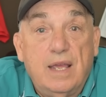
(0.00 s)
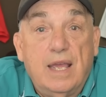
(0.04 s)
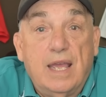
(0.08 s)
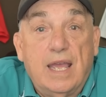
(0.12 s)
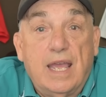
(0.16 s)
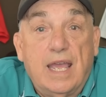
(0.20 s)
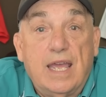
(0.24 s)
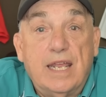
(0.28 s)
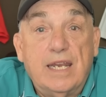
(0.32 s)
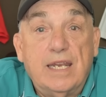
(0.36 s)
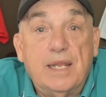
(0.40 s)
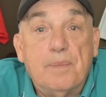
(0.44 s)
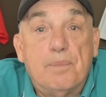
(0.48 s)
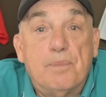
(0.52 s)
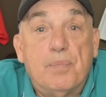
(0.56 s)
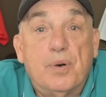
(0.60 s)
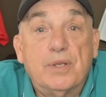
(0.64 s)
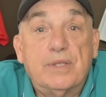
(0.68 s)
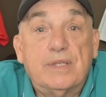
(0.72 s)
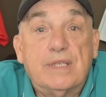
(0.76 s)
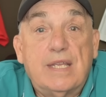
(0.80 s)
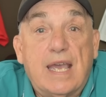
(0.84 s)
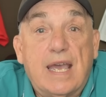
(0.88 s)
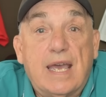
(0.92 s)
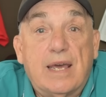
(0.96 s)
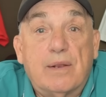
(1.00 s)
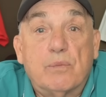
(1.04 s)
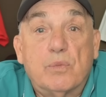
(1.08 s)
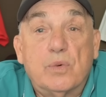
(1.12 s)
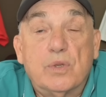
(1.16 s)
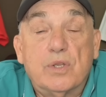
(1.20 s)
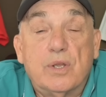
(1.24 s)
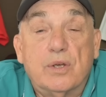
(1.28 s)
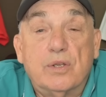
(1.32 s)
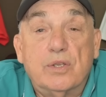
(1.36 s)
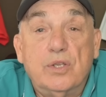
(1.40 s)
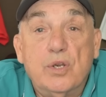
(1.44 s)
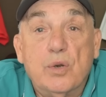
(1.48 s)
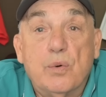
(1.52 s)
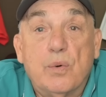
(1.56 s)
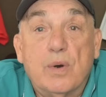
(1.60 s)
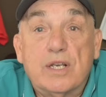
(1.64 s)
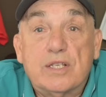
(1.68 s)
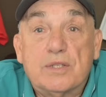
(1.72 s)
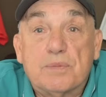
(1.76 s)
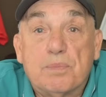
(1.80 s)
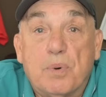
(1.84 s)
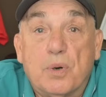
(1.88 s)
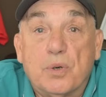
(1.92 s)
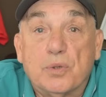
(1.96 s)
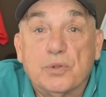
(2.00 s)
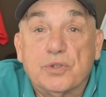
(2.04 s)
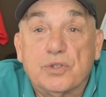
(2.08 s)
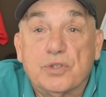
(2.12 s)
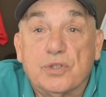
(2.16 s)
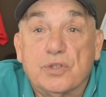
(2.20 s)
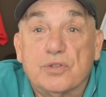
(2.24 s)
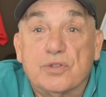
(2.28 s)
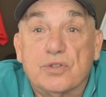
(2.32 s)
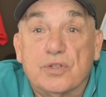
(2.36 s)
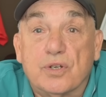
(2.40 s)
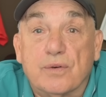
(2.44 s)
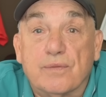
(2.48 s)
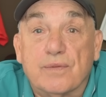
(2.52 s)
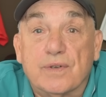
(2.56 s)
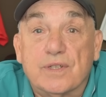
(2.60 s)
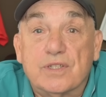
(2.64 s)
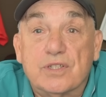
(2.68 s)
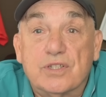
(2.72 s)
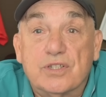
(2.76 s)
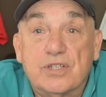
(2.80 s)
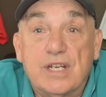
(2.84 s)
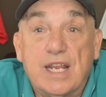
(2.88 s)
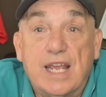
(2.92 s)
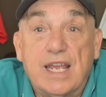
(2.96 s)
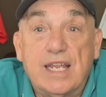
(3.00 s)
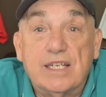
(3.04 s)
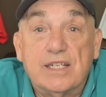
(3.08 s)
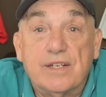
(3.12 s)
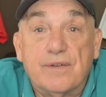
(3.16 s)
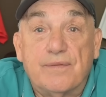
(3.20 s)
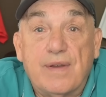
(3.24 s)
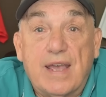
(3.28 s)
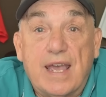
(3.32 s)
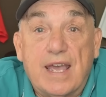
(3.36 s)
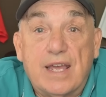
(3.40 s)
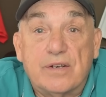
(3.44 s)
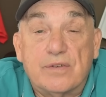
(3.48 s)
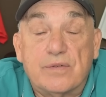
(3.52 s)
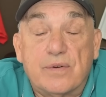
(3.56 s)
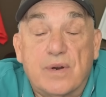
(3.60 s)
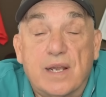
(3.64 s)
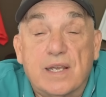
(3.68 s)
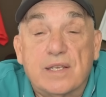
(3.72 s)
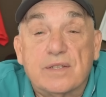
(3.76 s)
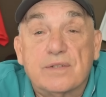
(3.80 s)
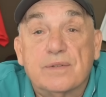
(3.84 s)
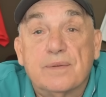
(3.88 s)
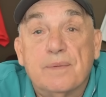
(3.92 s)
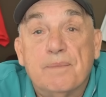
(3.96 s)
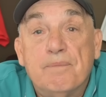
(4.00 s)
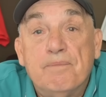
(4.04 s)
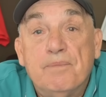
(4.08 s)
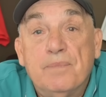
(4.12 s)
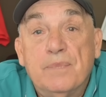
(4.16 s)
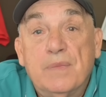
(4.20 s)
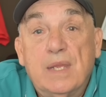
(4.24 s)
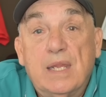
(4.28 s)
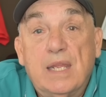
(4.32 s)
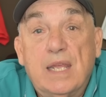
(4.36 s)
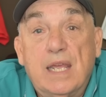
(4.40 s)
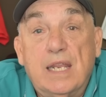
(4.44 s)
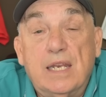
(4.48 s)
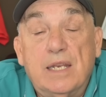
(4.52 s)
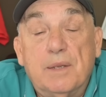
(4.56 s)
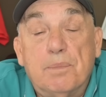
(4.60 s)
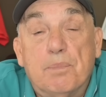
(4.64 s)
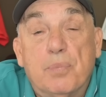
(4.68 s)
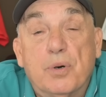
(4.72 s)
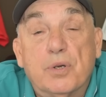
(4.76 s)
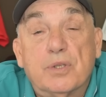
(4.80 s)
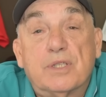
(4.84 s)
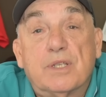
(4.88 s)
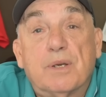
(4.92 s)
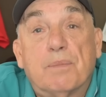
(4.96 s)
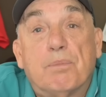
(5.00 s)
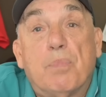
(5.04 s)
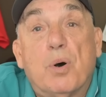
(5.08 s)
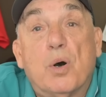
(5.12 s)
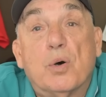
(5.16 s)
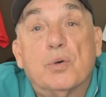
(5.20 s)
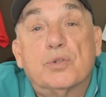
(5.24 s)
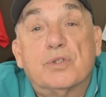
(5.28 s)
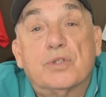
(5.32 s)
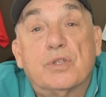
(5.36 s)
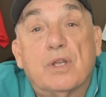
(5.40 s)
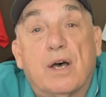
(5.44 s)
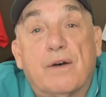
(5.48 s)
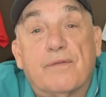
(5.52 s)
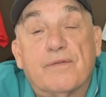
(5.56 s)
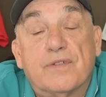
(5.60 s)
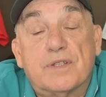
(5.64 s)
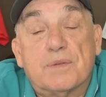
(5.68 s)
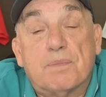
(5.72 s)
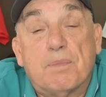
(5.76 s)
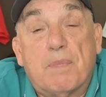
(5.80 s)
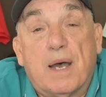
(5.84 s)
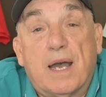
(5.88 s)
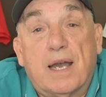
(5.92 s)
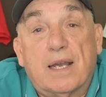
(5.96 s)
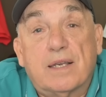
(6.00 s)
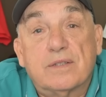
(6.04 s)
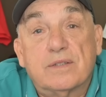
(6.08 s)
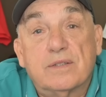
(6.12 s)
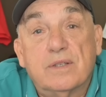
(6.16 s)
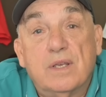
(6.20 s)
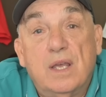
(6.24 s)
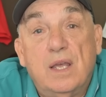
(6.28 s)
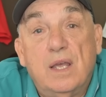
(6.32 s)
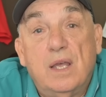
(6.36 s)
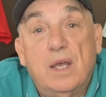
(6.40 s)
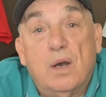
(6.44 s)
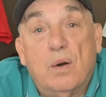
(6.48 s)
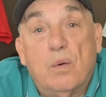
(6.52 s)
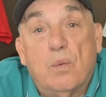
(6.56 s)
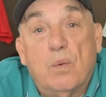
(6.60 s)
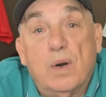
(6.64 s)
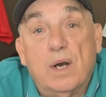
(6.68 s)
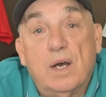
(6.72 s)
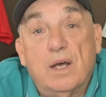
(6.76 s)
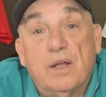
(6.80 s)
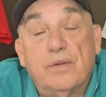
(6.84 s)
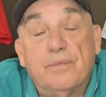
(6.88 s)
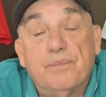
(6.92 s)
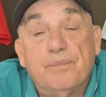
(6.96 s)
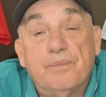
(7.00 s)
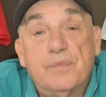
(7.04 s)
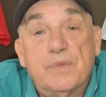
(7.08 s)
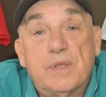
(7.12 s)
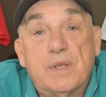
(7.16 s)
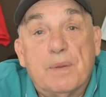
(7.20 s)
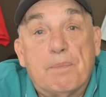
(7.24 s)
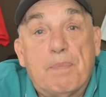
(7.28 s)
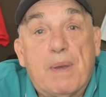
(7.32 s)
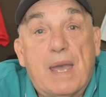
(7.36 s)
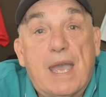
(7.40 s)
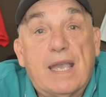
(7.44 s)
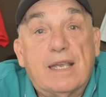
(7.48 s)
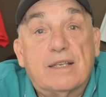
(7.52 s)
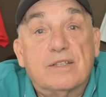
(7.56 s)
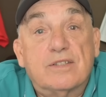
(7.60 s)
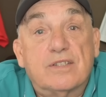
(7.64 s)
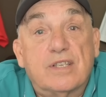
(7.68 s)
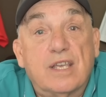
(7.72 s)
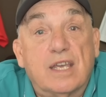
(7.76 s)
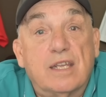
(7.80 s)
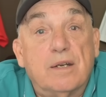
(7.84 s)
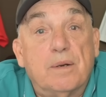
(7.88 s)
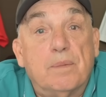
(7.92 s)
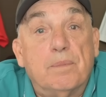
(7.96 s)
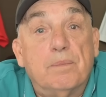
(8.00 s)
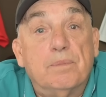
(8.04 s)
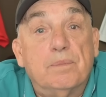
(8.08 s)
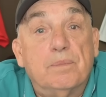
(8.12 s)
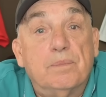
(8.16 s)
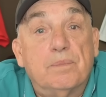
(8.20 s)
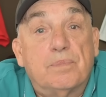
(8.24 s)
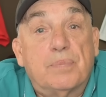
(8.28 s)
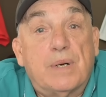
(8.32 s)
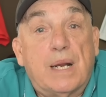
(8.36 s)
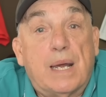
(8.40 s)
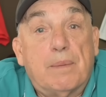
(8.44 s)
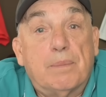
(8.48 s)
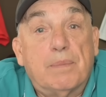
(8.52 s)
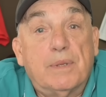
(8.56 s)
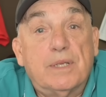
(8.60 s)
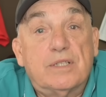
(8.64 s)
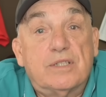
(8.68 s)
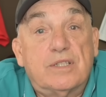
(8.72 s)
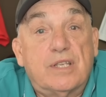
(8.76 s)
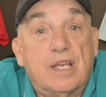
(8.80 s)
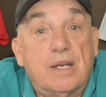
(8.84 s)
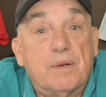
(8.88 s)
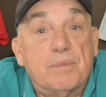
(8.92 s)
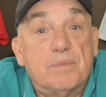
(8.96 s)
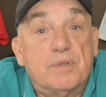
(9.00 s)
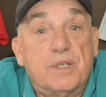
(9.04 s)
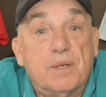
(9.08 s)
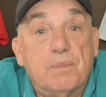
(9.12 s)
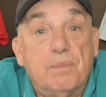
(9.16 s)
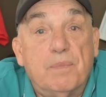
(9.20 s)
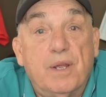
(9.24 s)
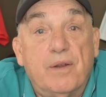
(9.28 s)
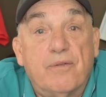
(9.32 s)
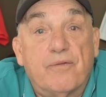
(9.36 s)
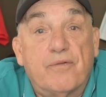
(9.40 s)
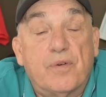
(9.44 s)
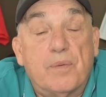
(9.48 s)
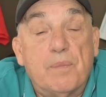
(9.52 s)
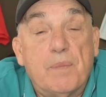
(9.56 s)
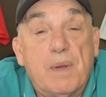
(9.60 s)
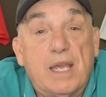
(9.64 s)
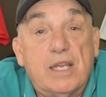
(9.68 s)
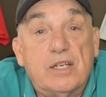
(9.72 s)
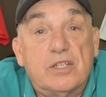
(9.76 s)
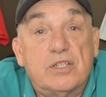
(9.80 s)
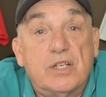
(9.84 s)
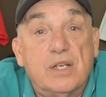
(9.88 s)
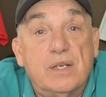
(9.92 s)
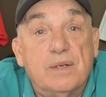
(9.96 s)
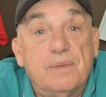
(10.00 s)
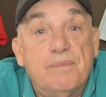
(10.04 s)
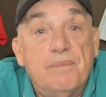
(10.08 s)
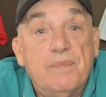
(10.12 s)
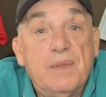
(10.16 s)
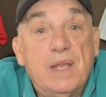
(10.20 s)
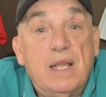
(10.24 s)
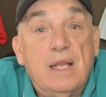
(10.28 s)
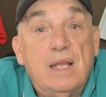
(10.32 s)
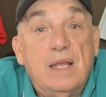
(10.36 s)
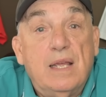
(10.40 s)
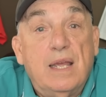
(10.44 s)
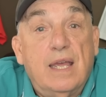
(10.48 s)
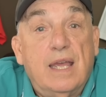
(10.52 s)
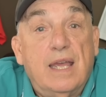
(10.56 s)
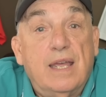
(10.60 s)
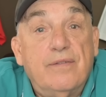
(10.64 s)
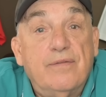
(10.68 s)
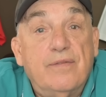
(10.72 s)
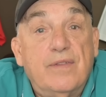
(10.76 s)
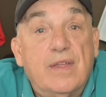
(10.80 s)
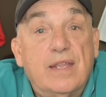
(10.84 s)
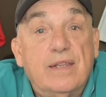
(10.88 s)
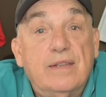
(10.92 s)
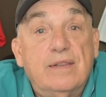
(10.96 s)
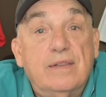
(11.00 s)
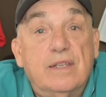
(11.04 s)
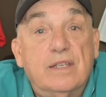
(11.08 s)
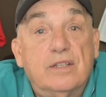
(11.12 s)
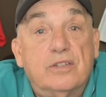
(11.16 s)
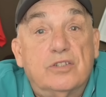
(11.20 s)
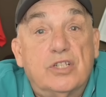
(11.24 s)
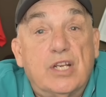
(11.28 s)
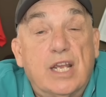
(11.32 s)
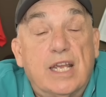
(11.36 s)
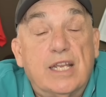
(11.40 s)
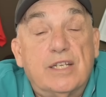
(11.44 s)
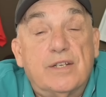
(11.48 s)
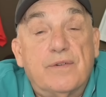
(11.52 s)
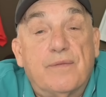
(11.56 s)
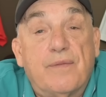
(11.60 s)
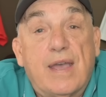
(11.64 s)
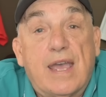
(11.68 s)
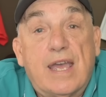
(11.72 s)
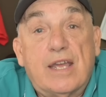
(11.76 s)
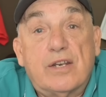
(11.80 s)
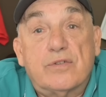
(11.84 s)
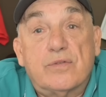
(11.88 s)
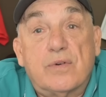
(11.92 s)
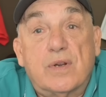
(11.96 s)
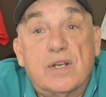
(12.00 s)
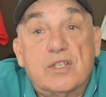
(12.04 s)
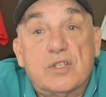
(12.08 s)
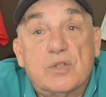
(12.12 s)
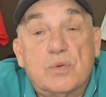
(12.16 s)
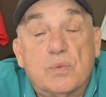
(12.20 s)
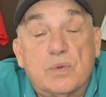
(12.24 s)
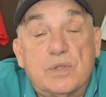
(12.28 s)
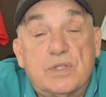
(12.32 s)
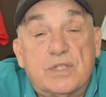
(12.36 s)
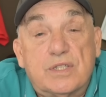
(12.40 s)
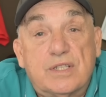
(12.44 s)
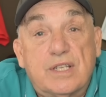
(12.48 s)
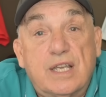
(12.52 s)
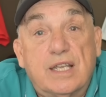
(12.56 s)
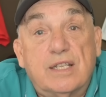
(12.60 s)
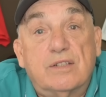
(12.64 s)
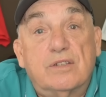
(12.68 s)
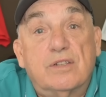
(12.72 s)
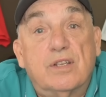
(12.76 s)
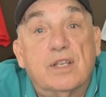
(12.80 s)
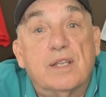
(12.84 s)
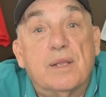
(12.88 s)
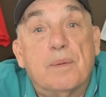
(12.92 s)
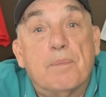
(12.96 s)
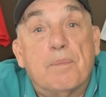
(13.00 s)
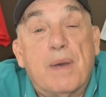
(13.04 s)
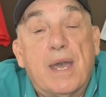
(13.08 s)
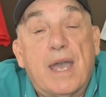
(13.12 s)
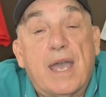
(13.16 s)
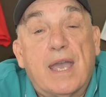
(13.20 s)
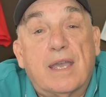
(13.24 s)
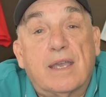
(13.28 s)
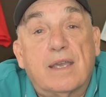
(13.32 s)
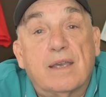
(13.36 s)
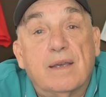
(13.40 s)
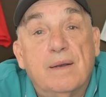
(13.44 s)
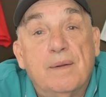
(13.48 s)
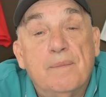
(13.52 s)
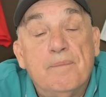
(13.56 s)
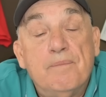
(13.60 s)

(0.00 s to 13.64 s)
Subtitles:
and he put that with the U.S. Postal Service, change of address, and he put the post office box. Well, the bank probably sent him some information, and then the change of address was sent to the bank,